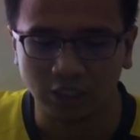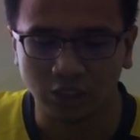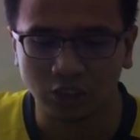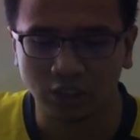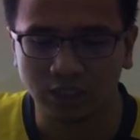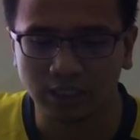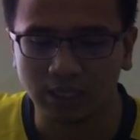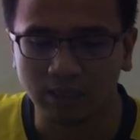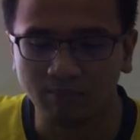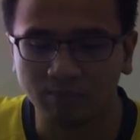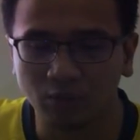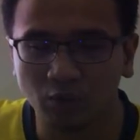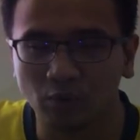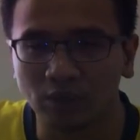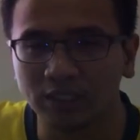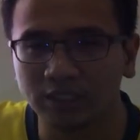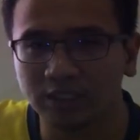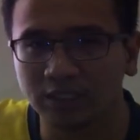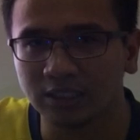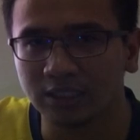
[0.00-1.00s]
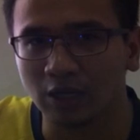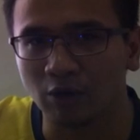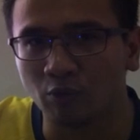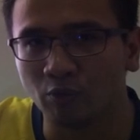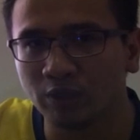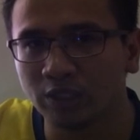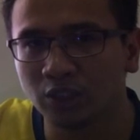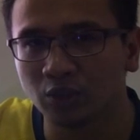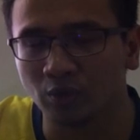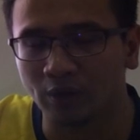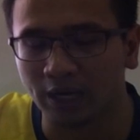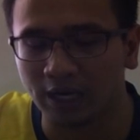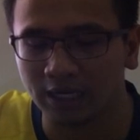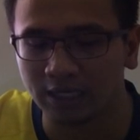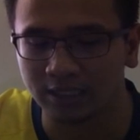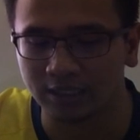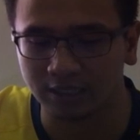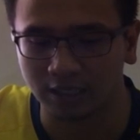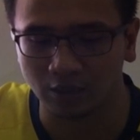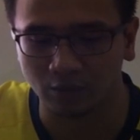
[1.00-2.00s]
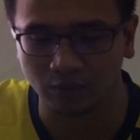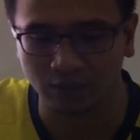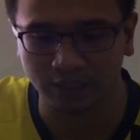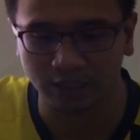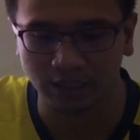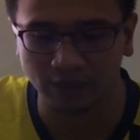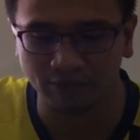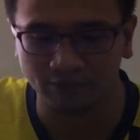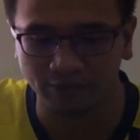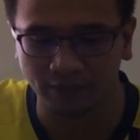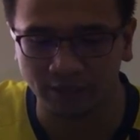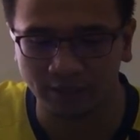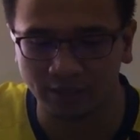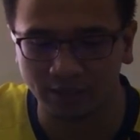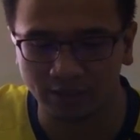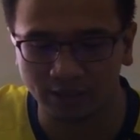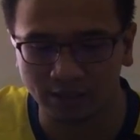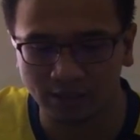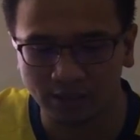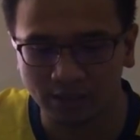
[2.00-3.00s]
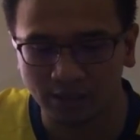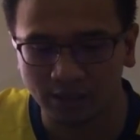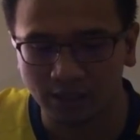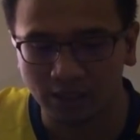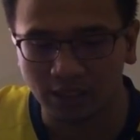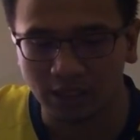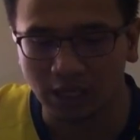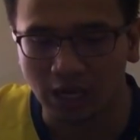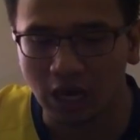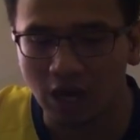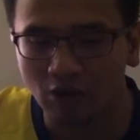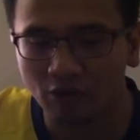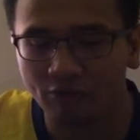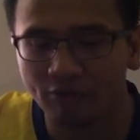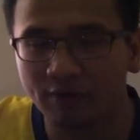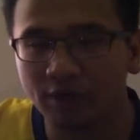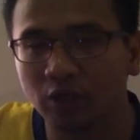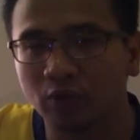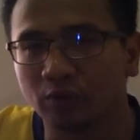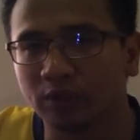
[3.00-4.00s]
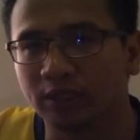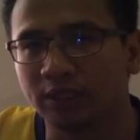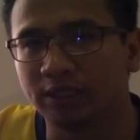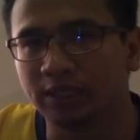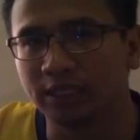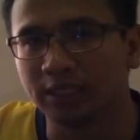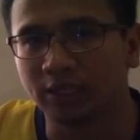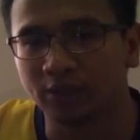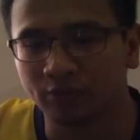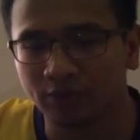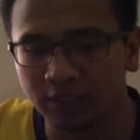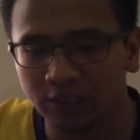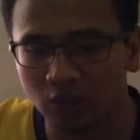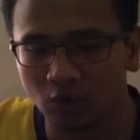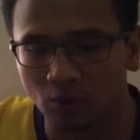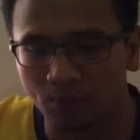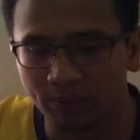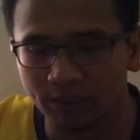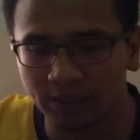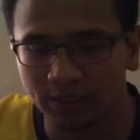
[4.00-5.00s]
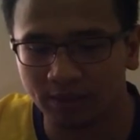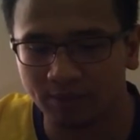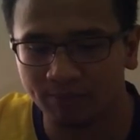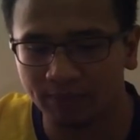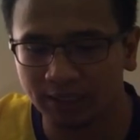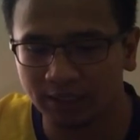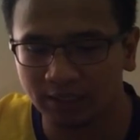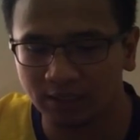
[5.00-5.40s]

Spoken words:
Some questions that we should ask ourselves are: how frequent did the risk committee